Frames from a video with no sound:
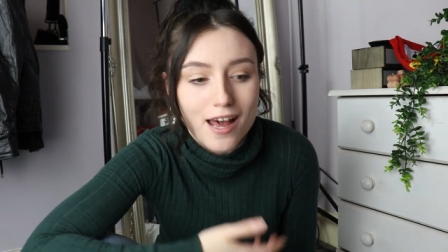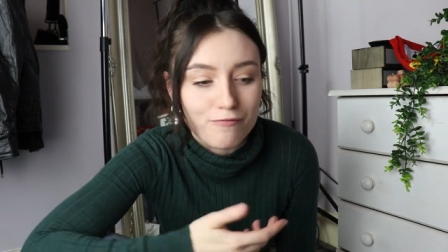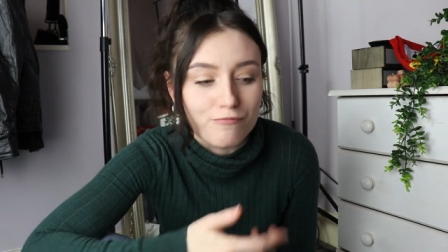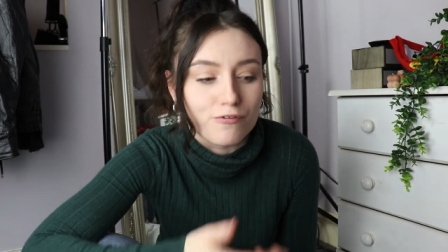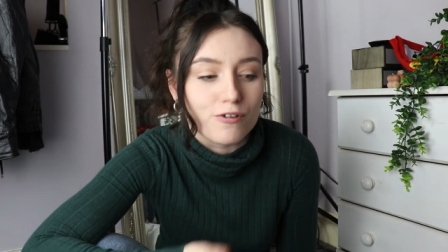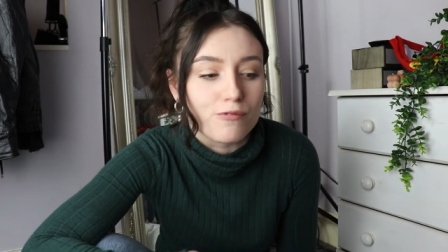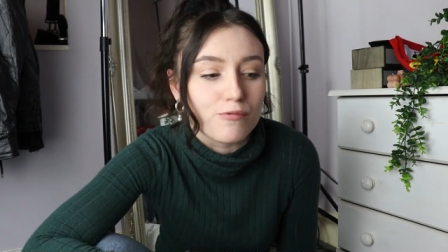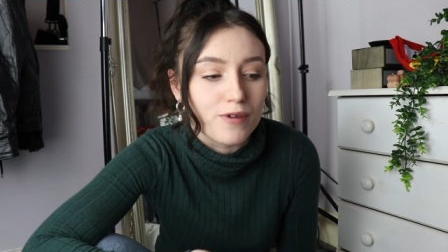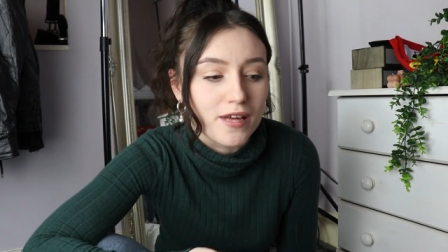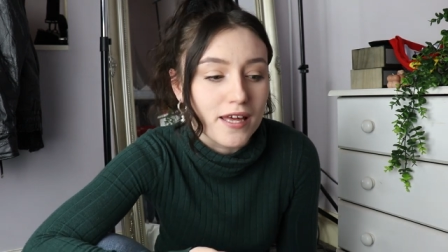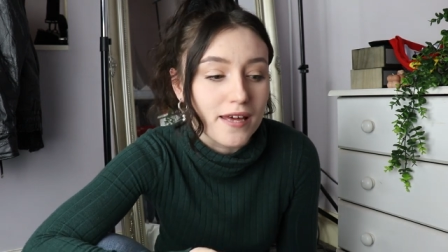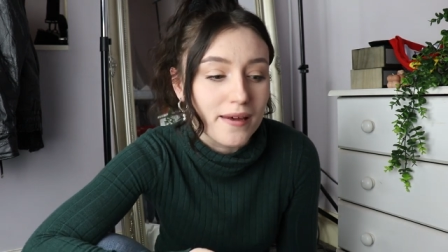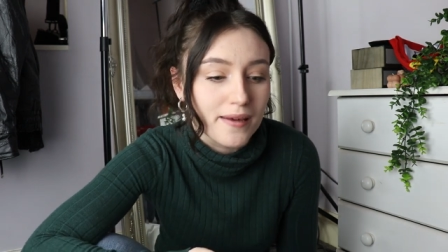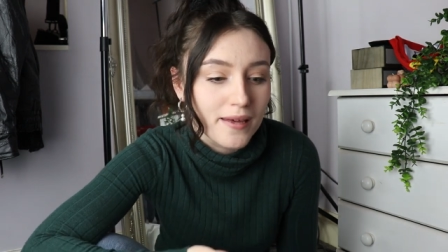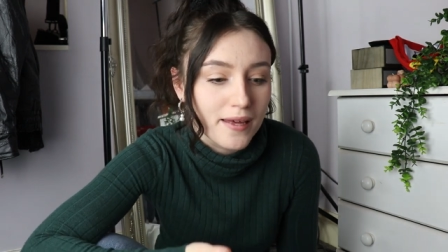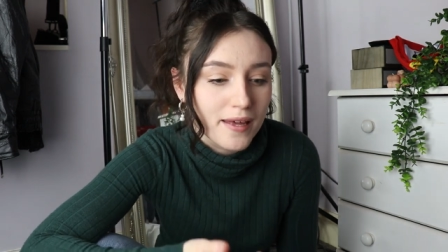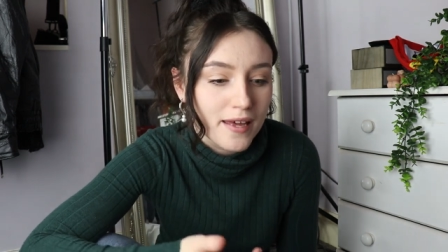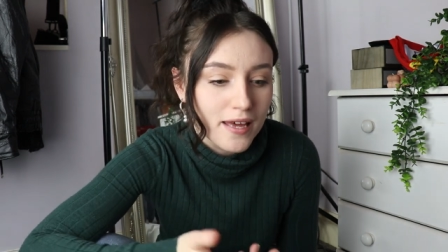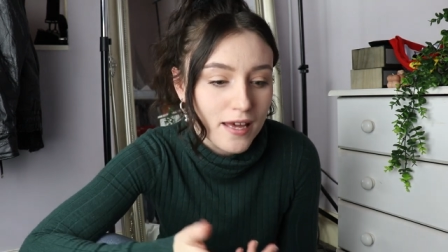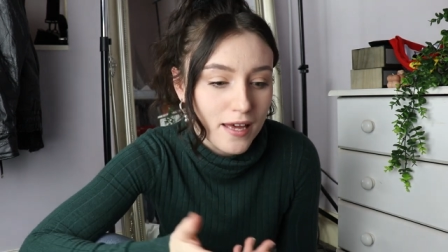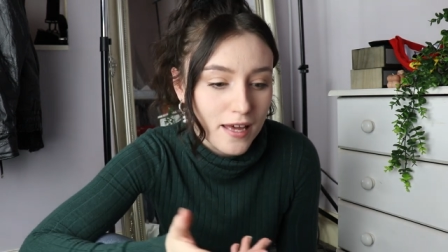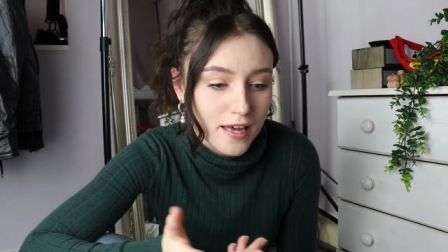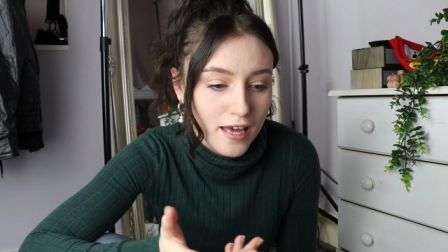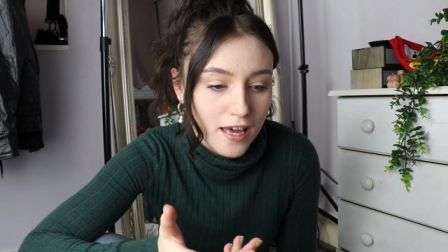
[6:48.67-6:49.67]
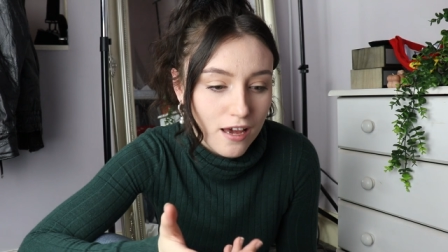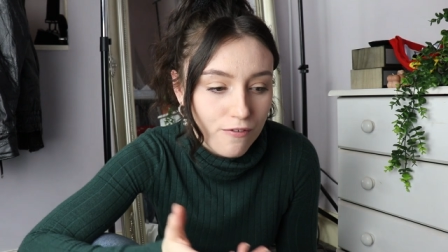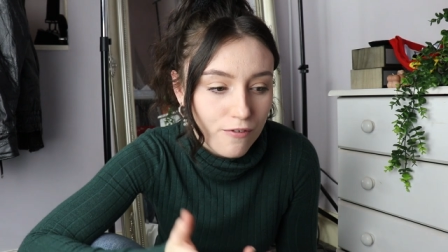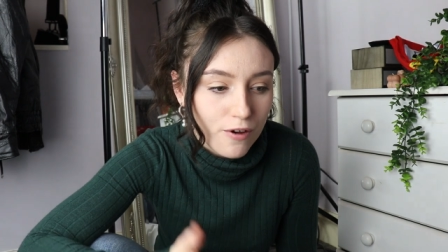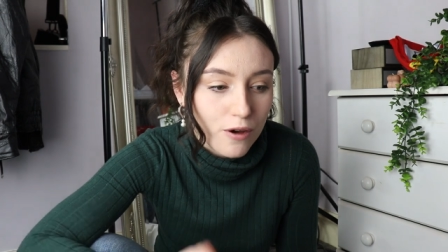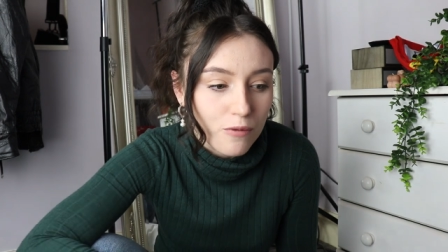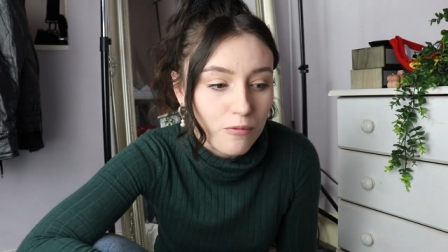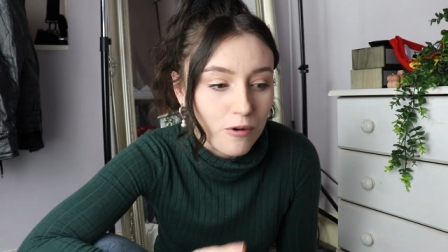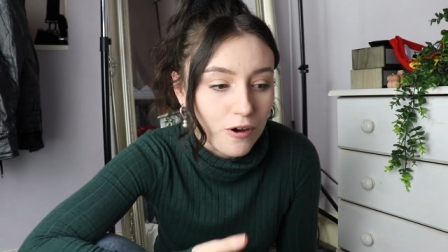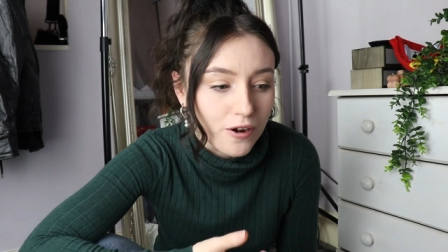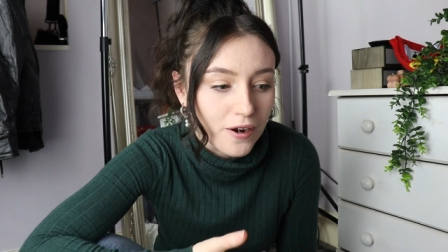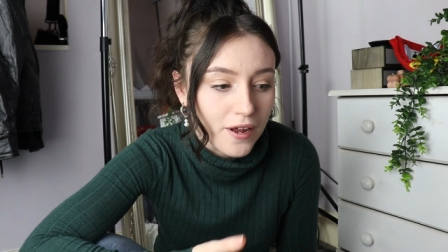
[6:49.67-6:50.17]
every week if
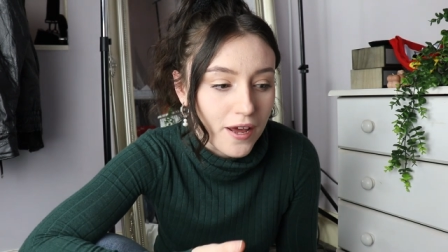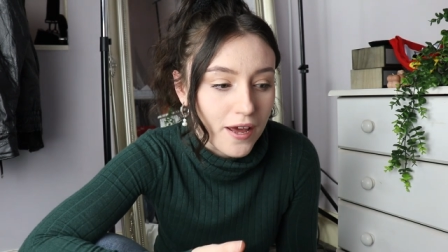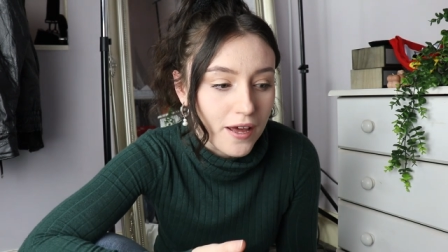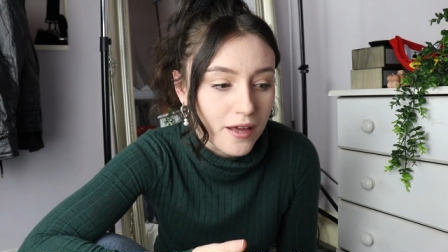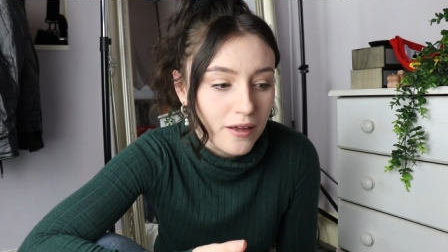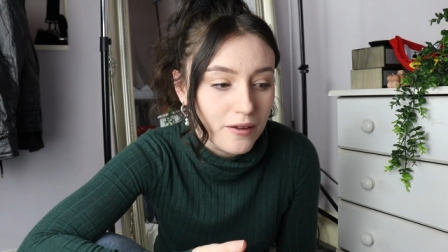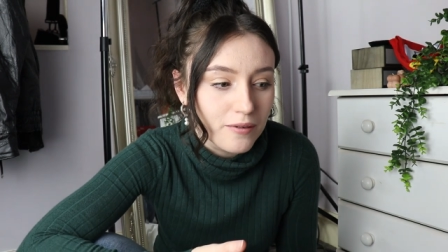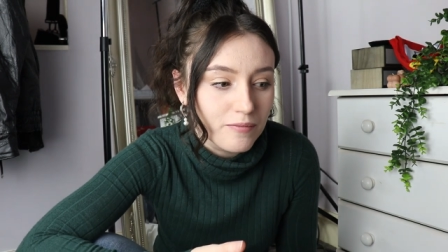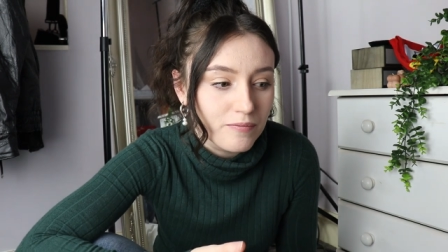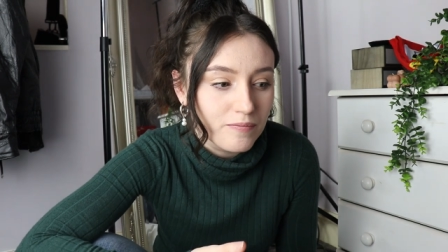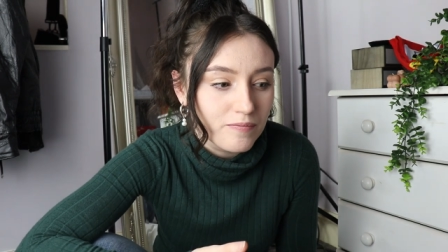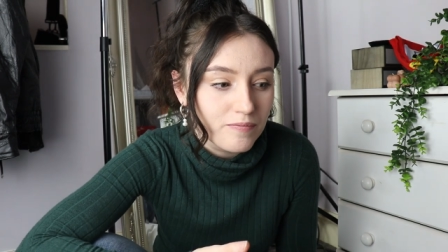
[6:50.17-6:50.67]
I want to,